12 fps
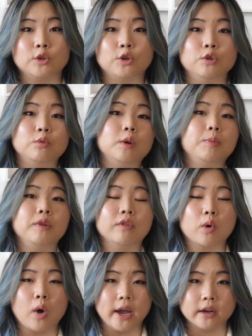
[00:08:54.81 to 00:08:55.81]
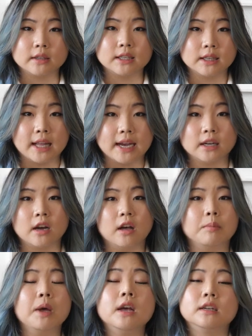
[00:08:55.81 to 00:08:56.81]
So you will be required to line
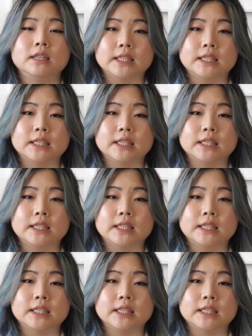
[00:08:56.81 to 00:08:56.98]
up